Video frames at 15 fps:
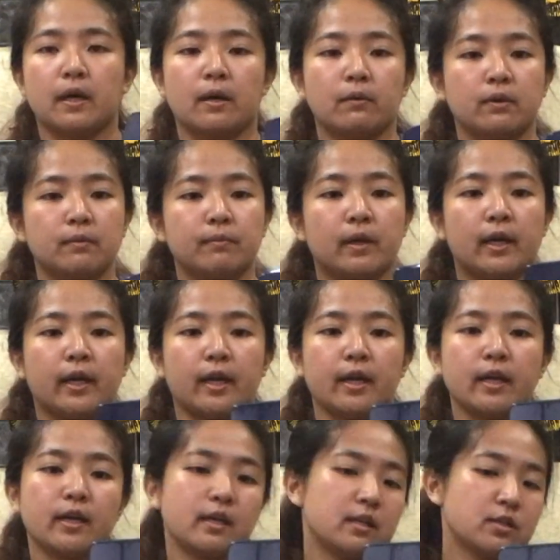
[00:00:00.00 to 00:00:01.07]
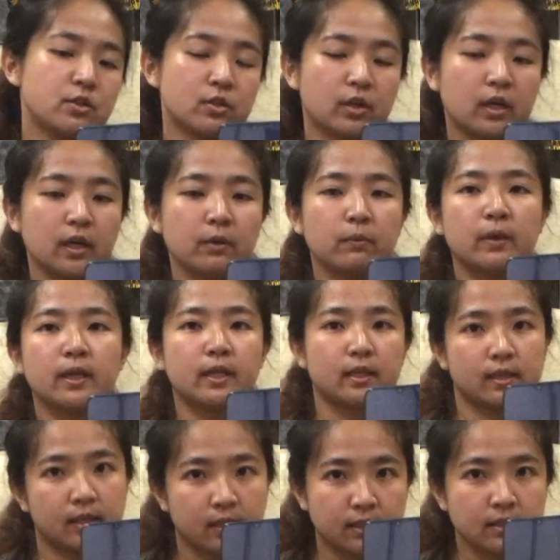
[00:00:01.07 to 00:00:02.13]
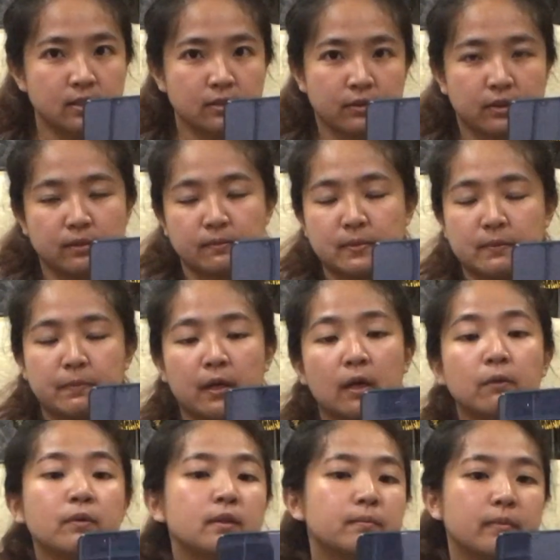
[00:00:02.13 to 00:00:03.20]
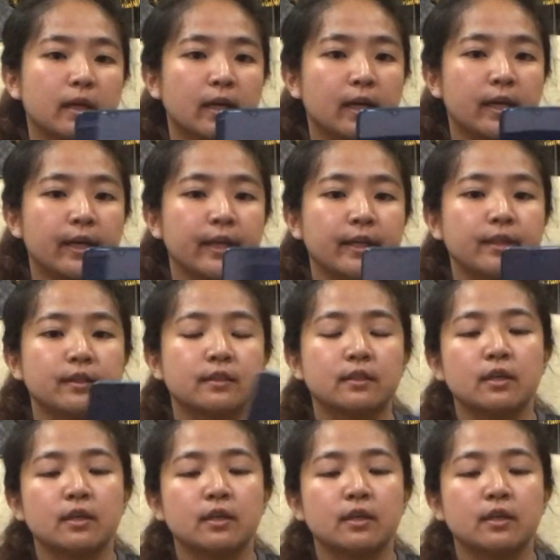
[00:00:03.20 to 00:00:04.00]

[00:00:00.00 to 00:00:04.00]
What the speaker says: Powered by Android. What else could it be powered by?